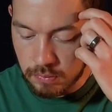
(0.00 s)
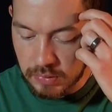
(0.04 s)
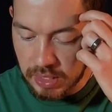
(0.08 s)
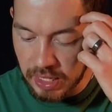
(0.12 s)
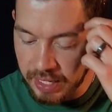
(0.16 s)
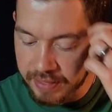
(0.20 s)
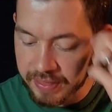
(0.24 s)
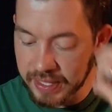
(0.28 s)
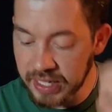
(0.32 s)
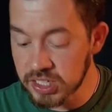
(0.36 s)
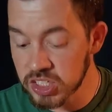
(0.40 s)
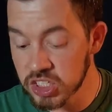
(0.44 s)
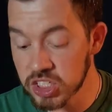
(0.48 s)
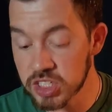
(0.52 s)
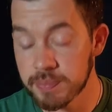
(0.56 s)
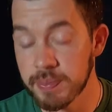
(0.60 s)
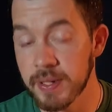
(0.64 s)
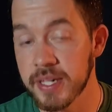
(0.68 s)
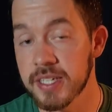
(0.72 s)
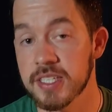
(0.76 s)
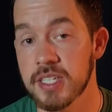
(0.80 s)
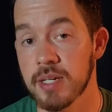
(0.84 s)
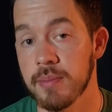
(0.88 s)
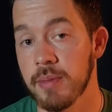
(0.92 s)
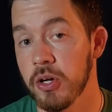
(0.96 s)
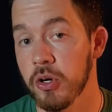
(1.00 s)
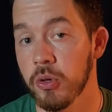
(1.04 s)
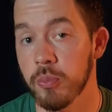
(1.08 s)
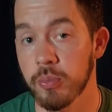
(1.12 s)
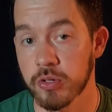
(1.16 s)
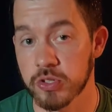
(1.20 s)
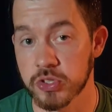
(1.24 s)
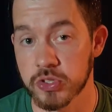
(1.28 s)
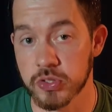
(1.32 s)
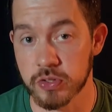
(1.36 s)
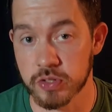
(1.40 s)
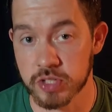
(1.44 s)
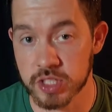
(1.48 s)
And that's just based on my own
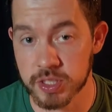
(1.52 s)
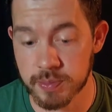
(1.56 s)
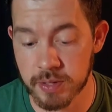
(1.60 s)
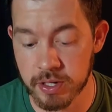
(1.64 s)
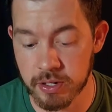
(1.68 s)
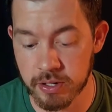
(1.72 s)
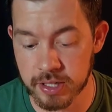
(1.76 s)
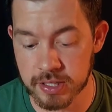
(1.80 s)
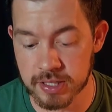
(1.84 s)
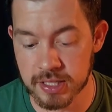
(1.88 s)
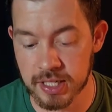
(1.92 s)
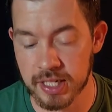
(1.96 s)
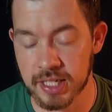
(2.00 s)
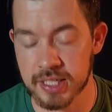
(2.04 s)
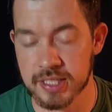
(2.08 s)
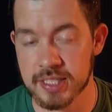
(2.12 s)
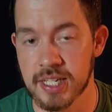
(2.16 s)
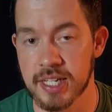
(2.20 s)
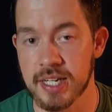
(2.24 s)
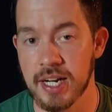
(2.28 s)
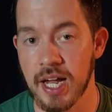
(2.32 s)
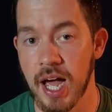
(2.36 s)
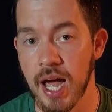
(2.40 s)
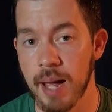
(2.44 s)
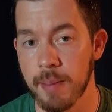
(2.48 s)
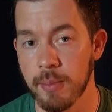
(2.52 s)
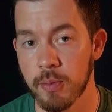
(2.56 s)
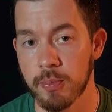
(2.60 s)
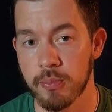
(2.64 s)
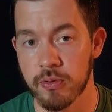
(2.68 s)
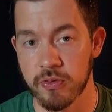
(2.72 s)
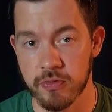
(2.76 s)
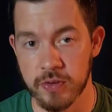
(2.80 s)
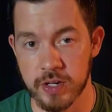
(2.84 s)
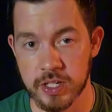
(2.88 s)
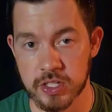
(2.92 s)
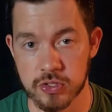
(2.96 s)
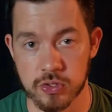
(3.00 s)
personal experience. Like I said, I'm a
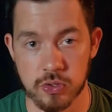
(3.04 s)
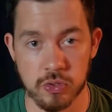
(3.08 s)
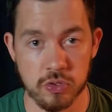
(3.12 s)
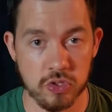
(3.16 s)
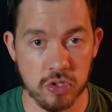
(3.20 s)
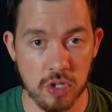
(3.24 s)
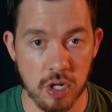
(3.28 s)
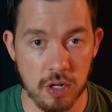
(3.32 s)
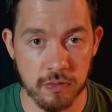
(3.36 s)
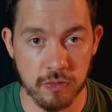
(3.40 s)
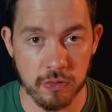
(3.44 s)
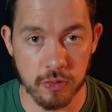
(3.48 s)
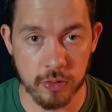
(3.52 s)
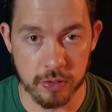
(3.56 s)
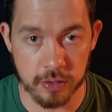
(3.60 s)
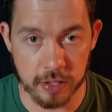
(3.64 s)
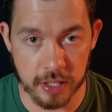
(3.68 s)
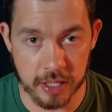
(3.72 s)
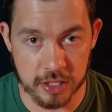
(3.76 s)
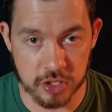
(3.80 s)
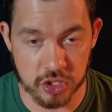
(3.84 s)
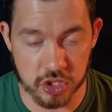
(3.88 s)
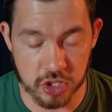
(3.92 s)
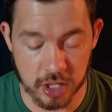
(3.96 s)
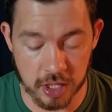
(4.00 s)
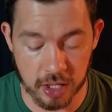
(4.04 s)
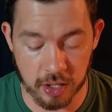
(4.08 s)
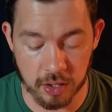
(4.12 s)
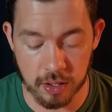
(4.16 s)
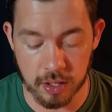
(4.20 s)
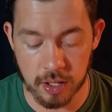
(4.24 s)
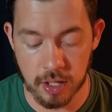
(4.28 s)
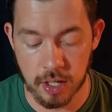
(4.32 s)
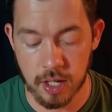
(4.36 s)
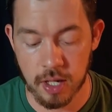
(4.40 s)
professional software engineer.